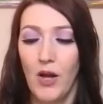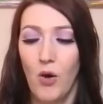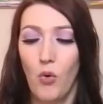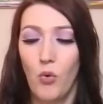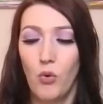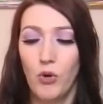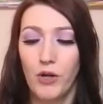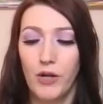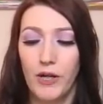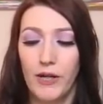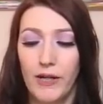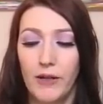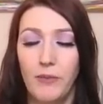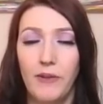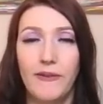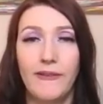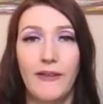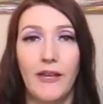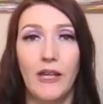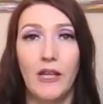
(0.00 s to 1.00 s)
or it could
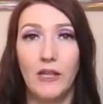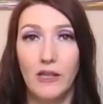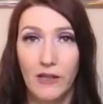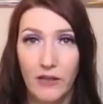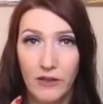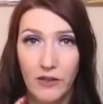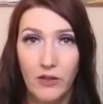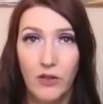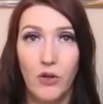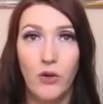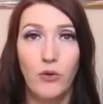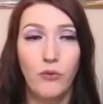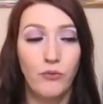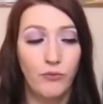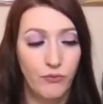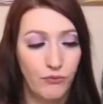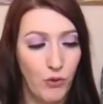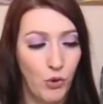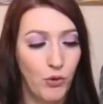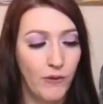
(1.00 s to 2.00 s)
be saying, you know,
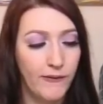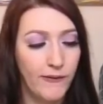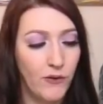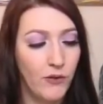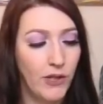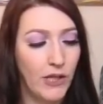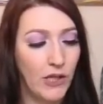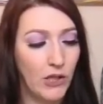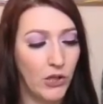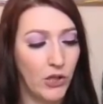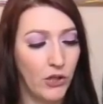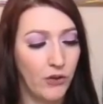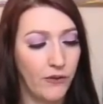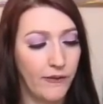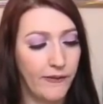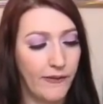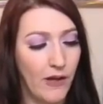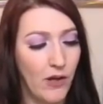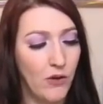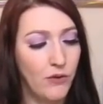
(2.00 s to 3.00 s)
focus on healing
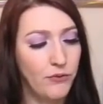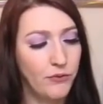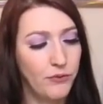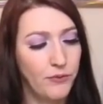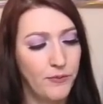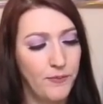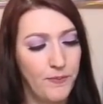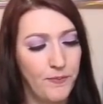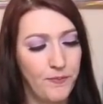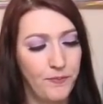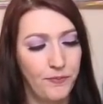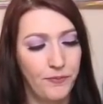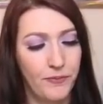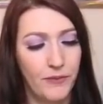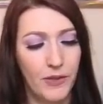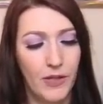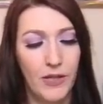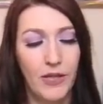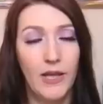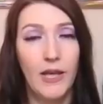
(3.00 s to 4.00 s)
yourself.
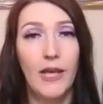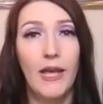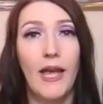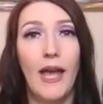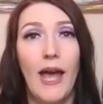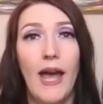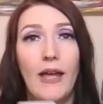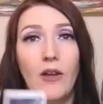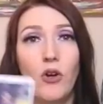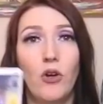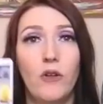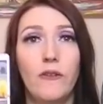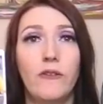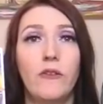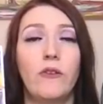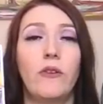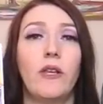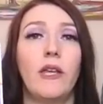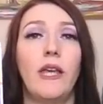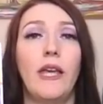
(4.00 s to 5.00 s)
And
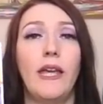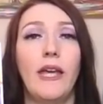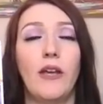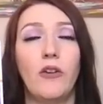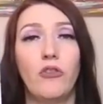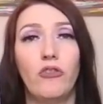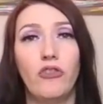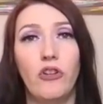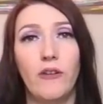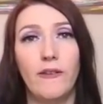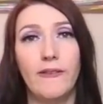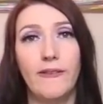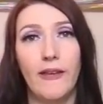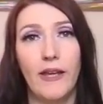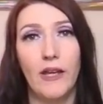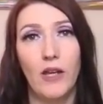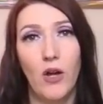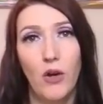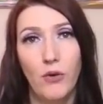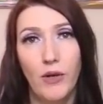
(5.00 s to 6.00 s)
also, the king energy is
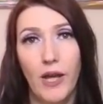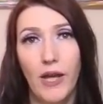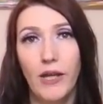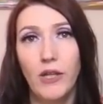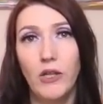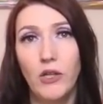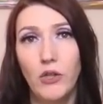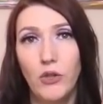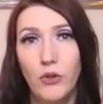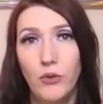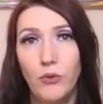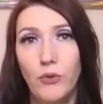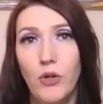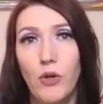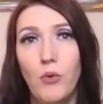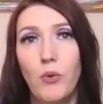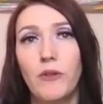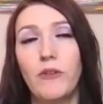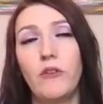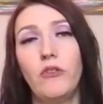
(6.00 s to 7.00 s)
saying, okay, you
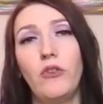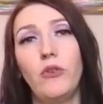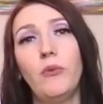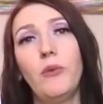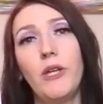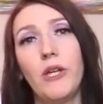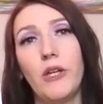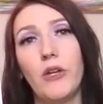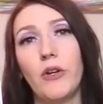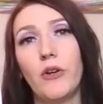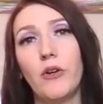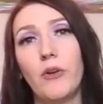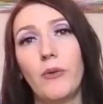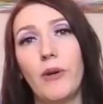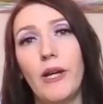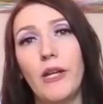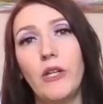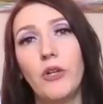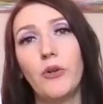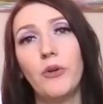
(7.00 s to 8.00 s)
know what to do here,
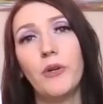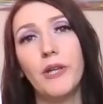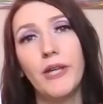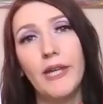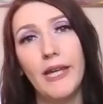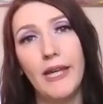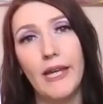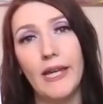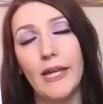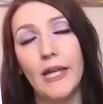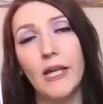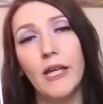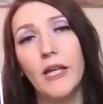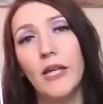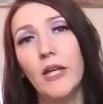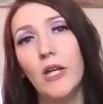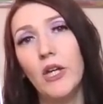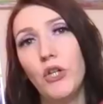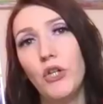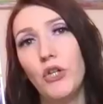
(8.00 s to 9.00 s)
right? You're a king.
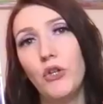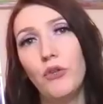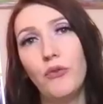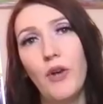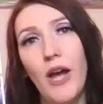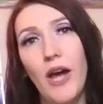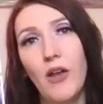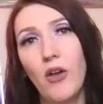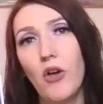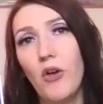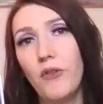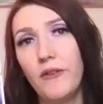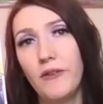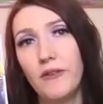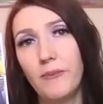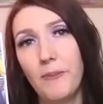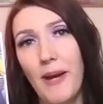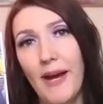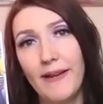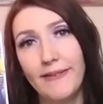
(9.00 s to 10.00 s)
You've had all
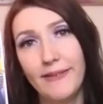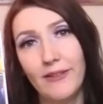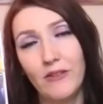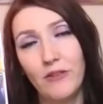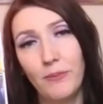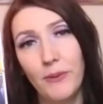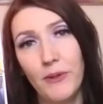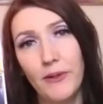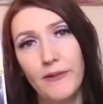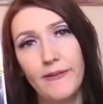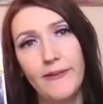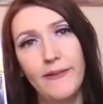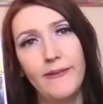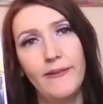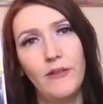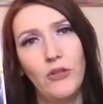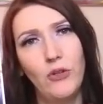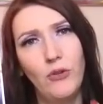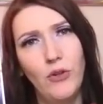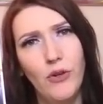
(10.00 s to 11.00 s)
these past
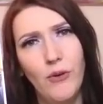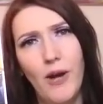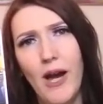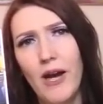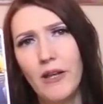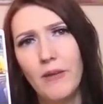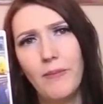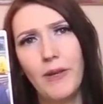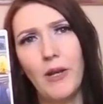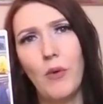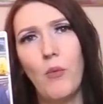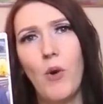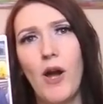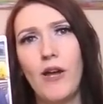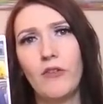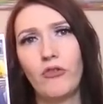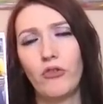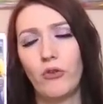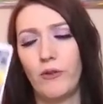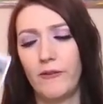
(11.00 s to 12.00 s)
experiences. You know how to make
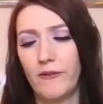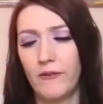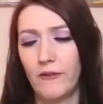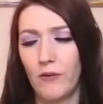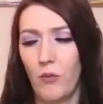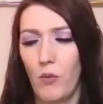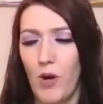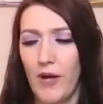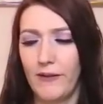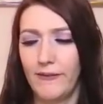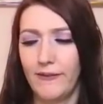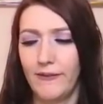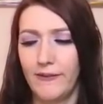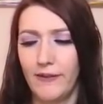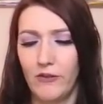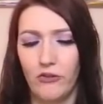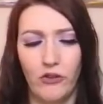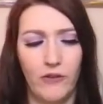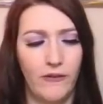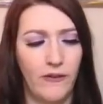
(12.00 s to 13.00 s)
wise choices and wise
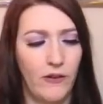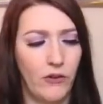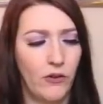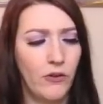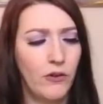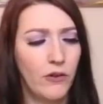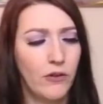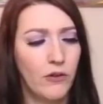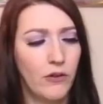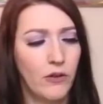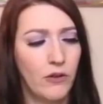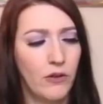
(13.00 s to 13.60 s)
decisions here